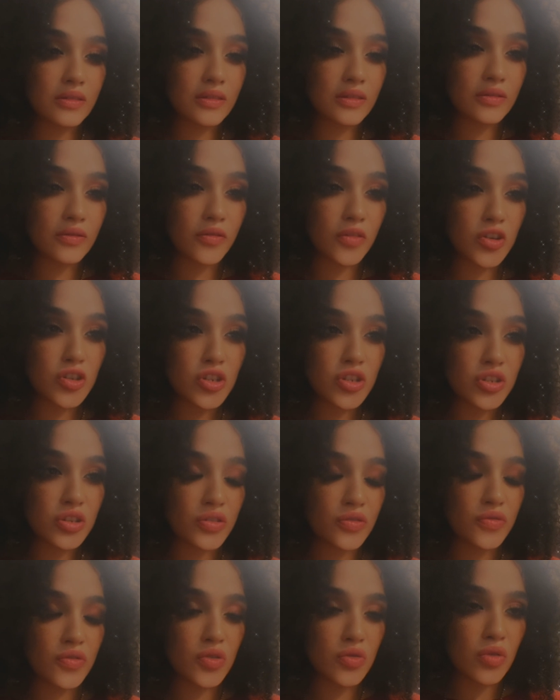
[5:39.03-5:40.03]
version
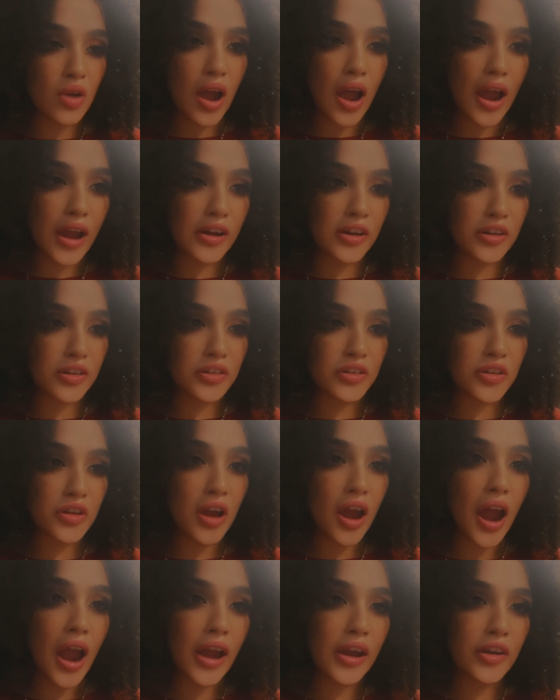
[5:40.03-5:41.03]
of you, your
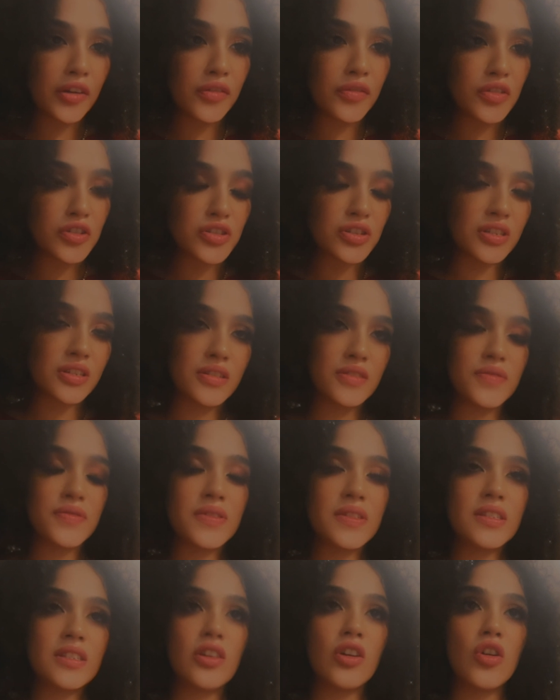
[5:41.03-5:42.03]
higher version of
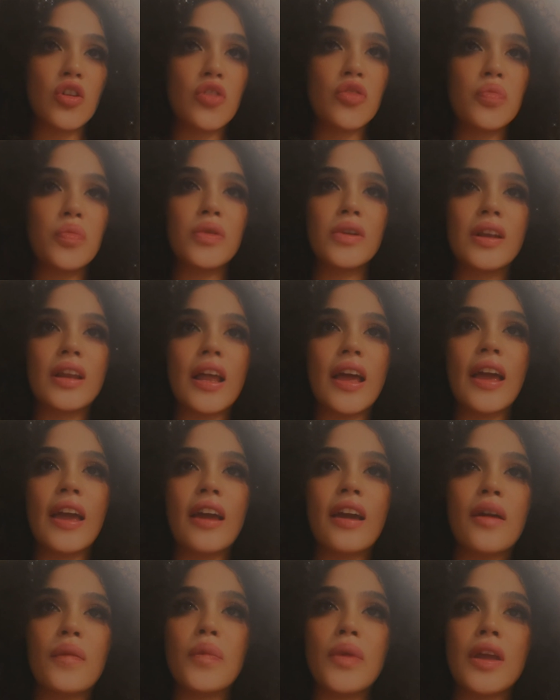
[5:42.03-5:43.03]
self. But like,
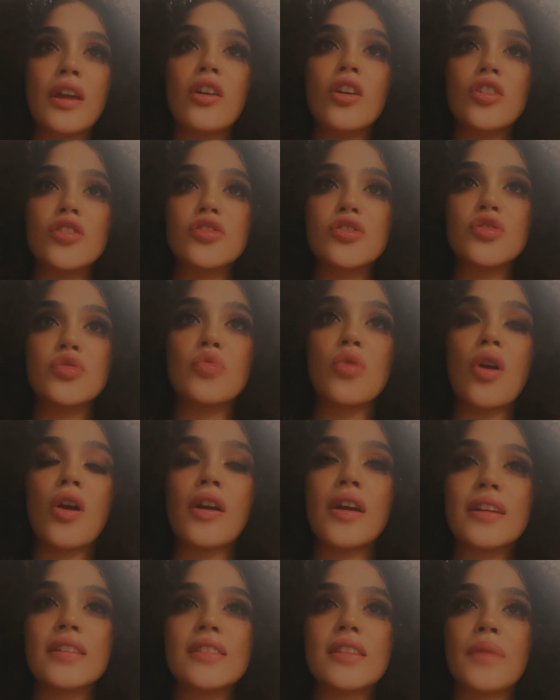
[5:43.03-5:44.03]
because you are
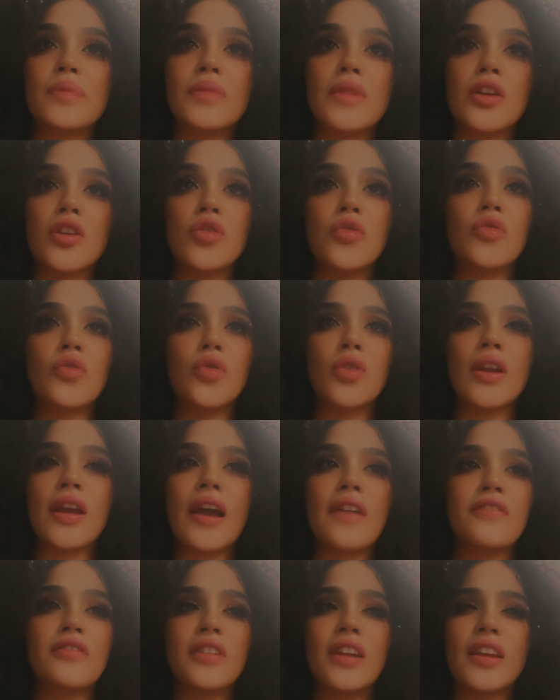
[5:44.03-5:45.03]
accepting you fully, I
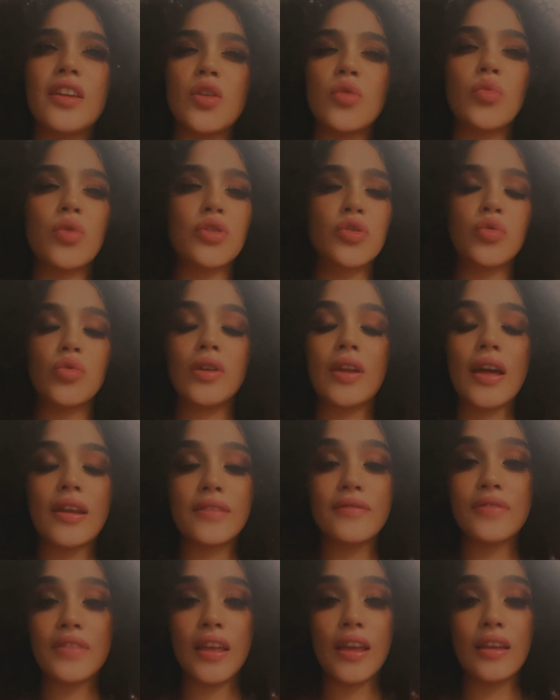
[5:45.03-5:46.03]
feel like you went through a lot of
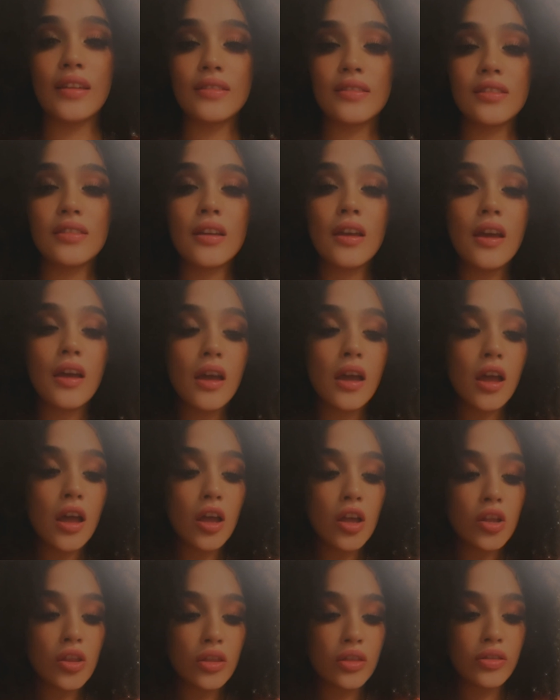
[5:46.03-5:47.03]
things
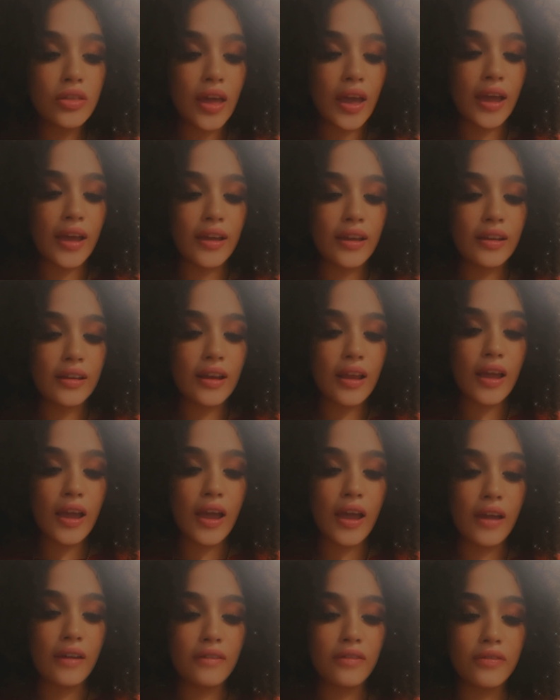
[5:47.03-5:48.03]
that
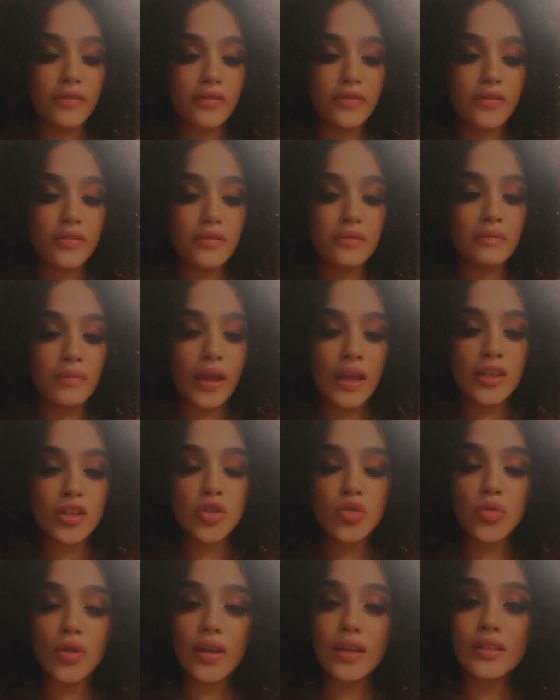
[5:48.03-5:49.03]
have made
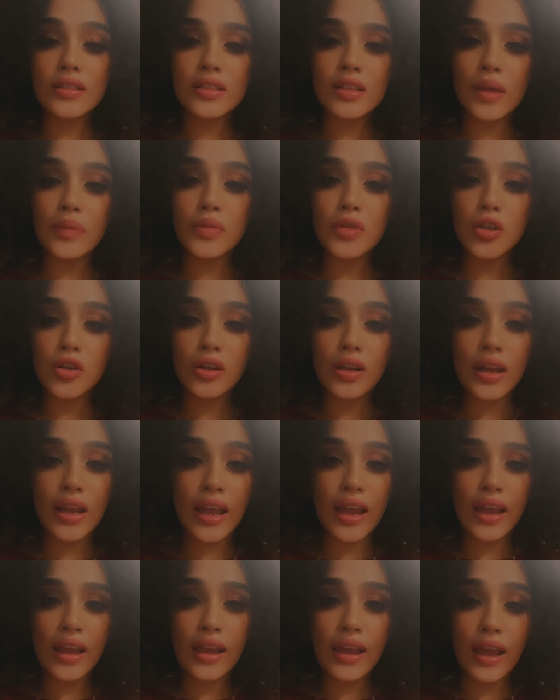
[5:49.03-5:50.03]
you accept your
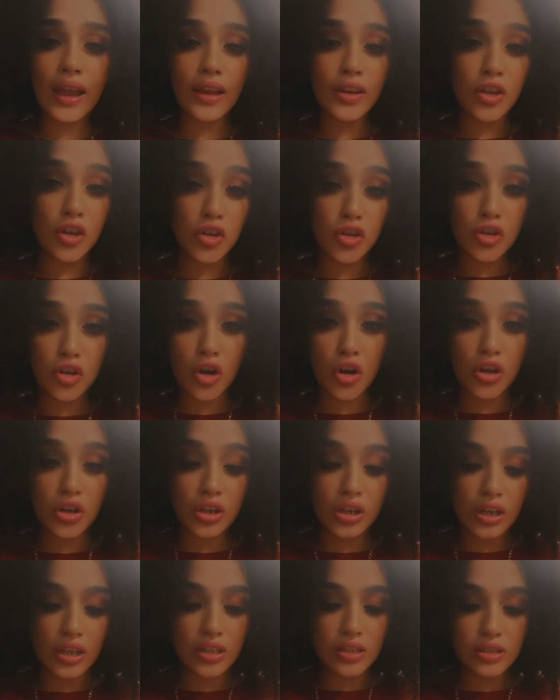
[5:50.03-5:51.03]
light and your
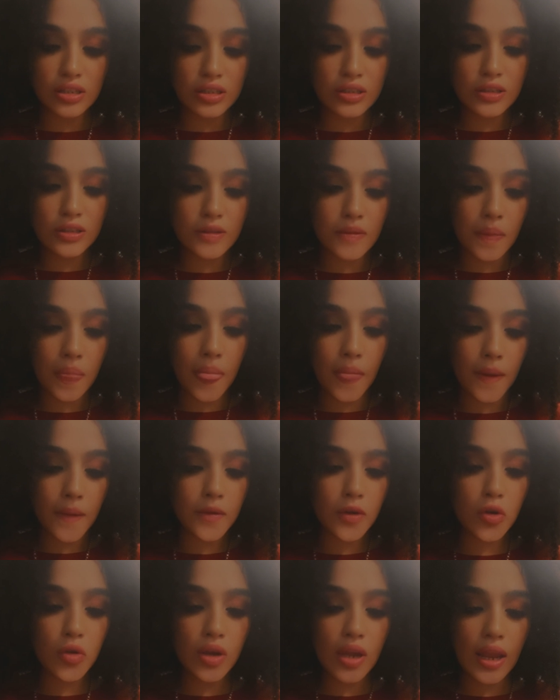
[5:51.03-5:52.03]
darkness,
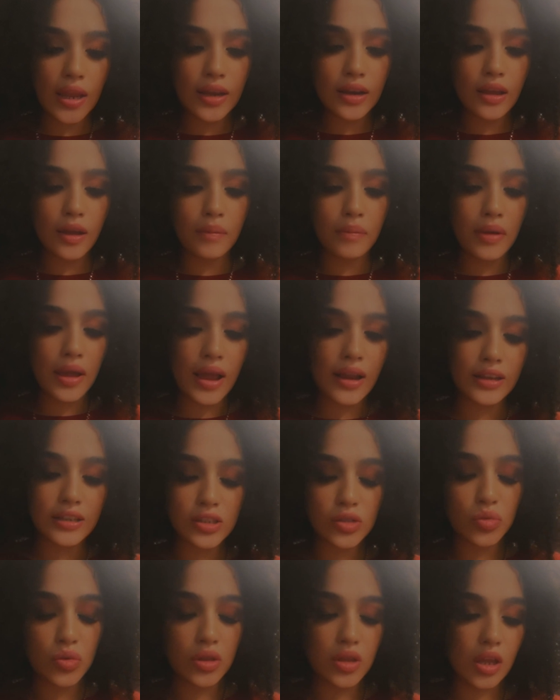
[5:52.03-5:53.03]
create a
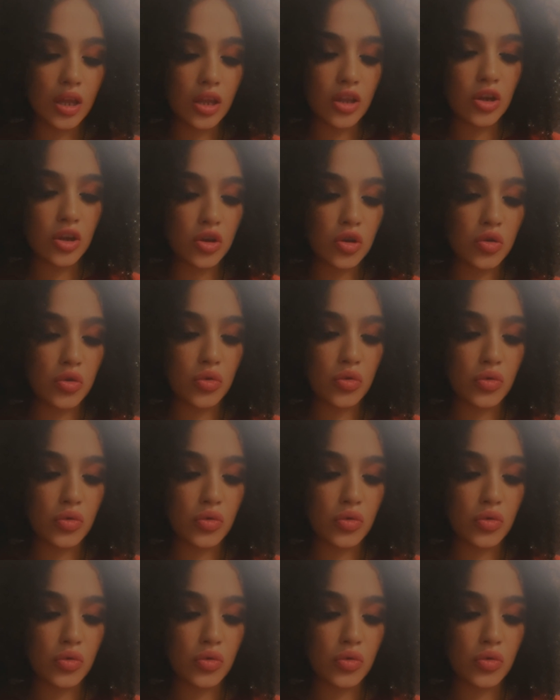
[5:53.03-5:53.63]
balance within you,